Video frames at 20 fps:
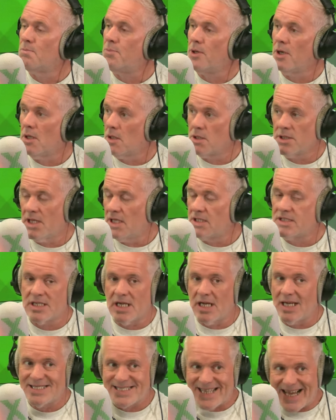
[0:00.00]
but
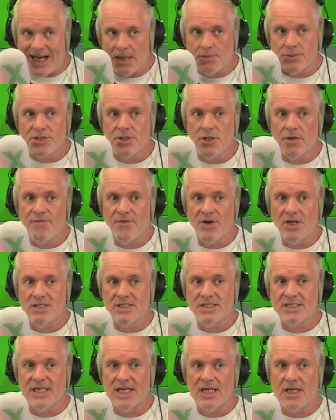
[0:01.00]
it's absolutely fine
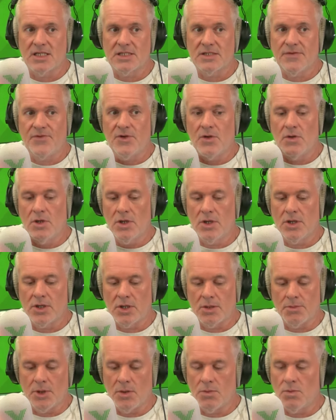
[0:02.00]
to say, because if you look at
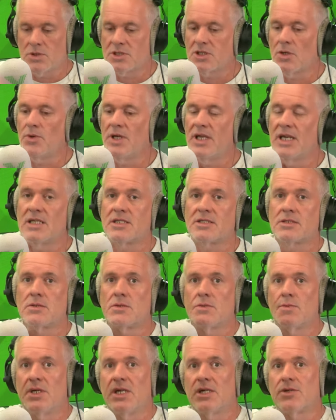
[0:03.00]
the... So we had
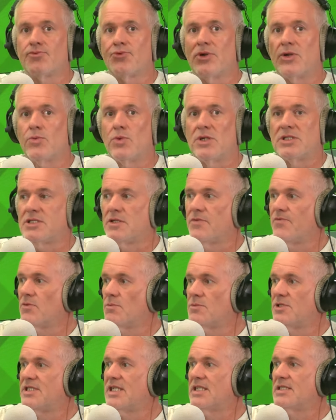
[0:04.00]
Rick Witter
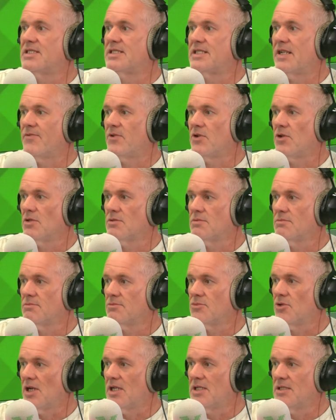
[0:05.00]
from Shed 7 on,
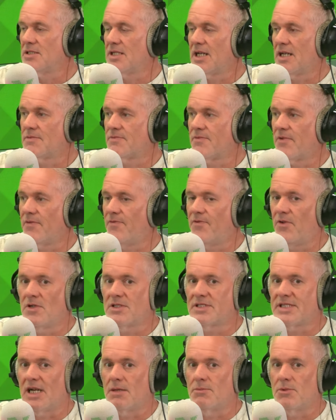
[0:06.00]
right? The
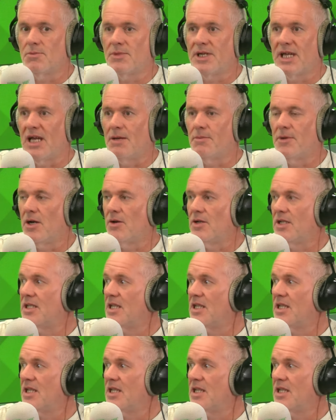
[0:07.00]
first album came out in